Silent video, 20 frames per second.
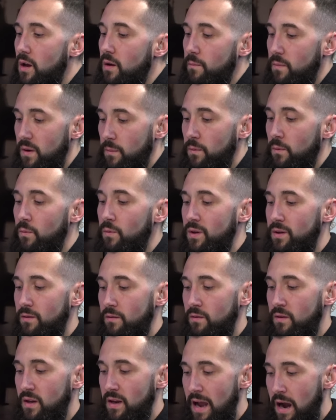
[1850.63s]
people, when
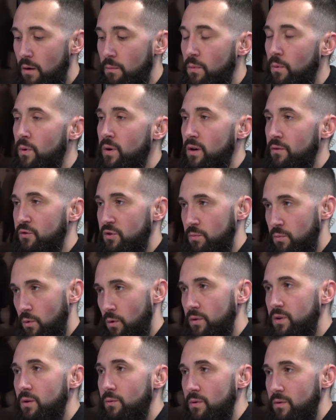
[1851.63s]
the outpouring of
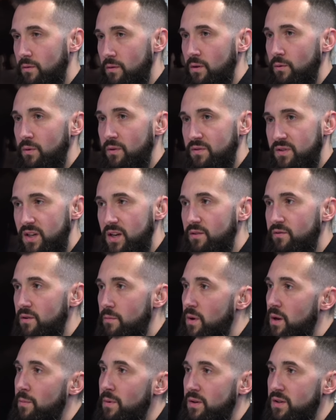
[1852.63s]
support that we've seen from him,